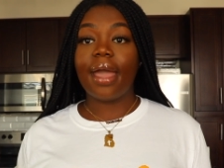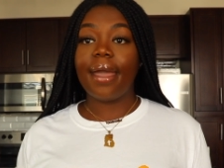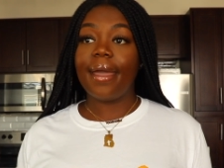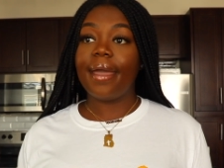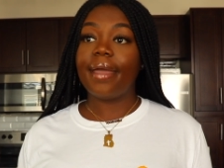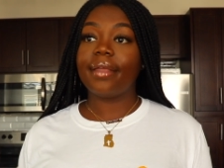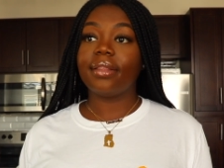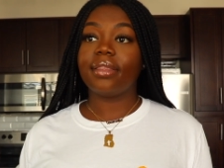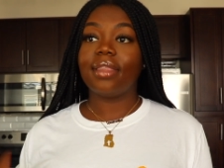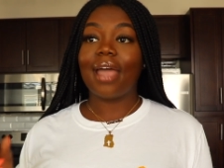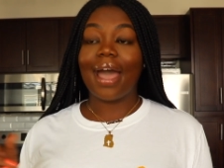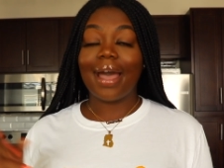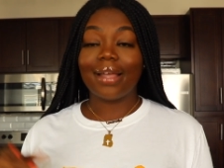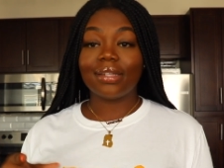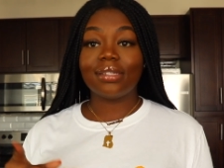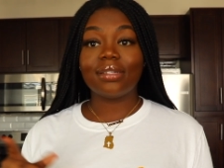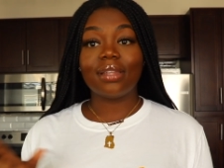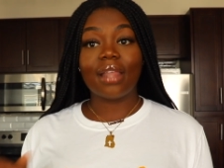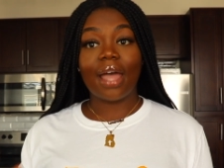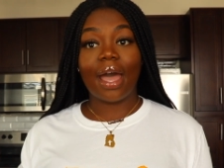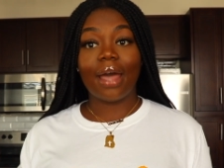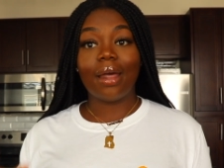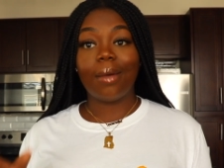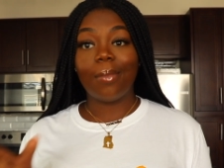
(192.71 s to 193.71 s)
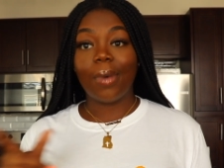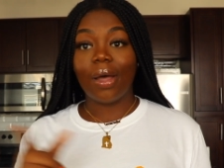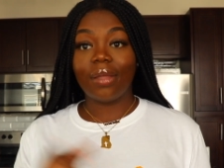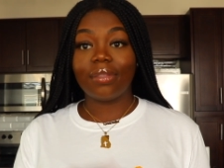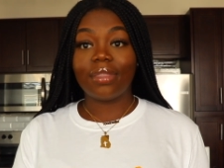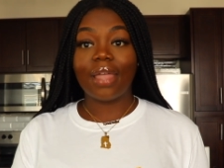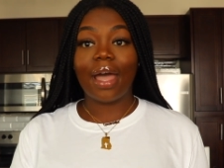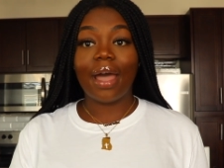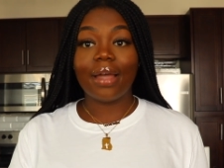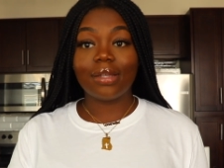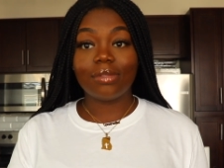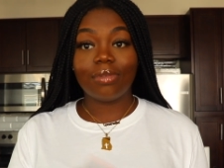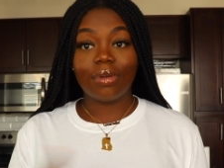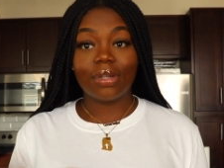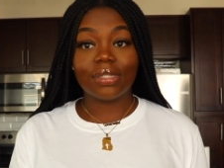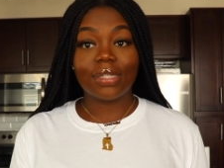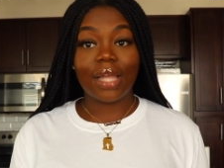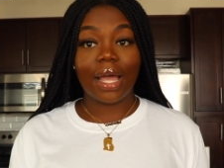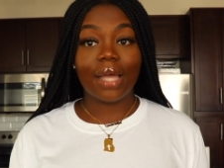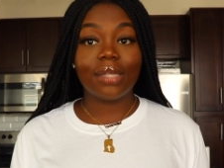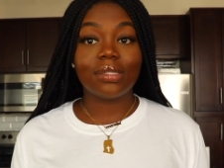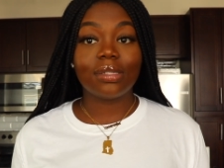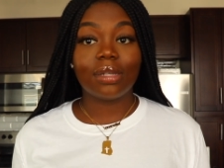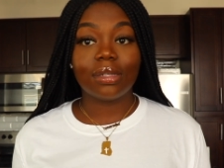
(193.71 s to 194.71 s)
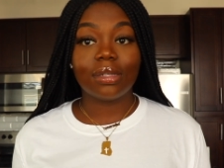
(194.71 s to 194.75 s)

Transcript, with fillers: And that's that about that as far as that is